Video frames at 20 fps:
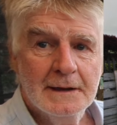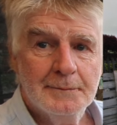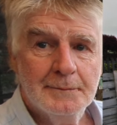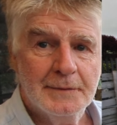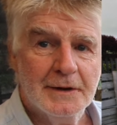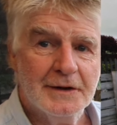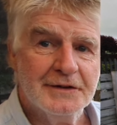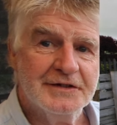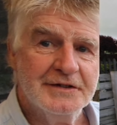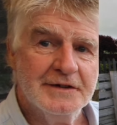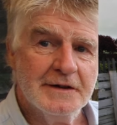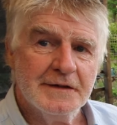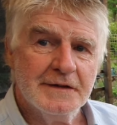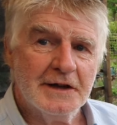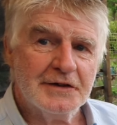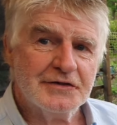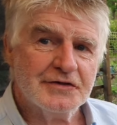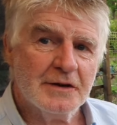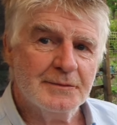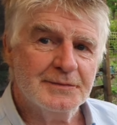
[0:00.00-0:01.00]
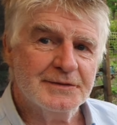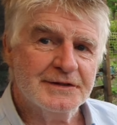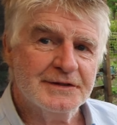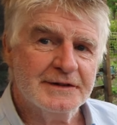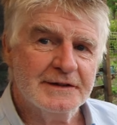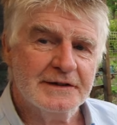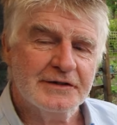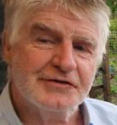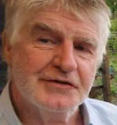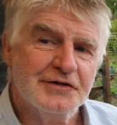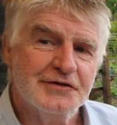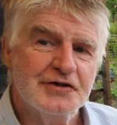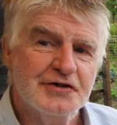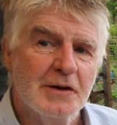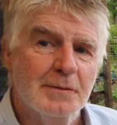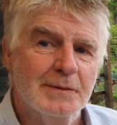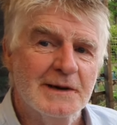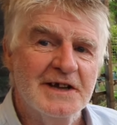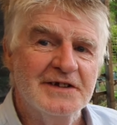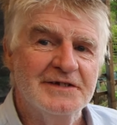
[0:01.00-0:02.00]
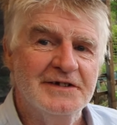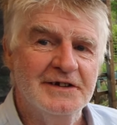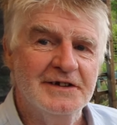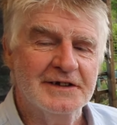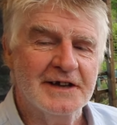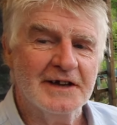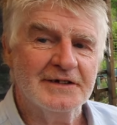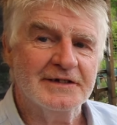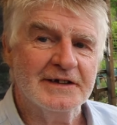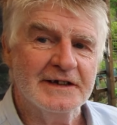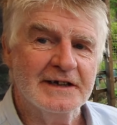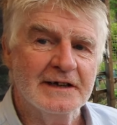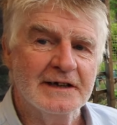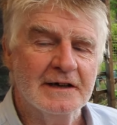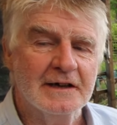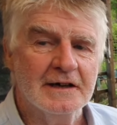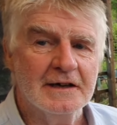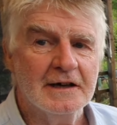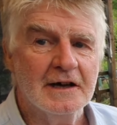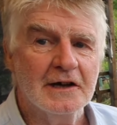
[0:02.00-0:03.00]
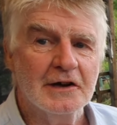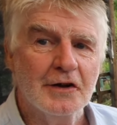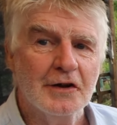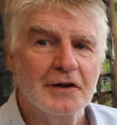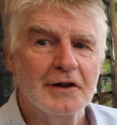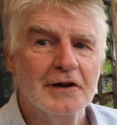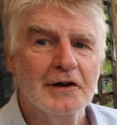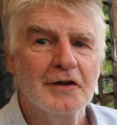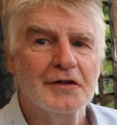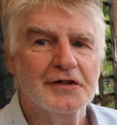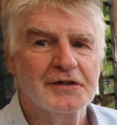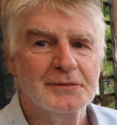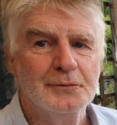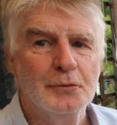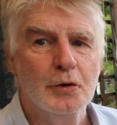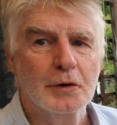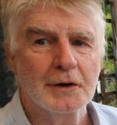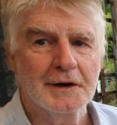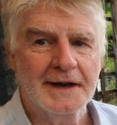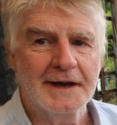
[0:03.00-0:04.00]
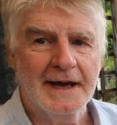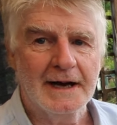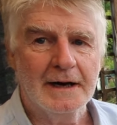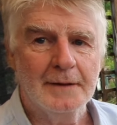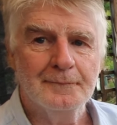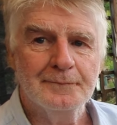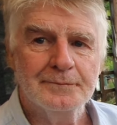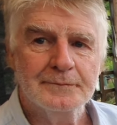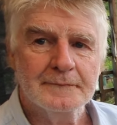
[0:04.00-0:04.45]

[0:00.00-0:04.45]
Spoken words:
But you know, the job list is getting a lot smaller now,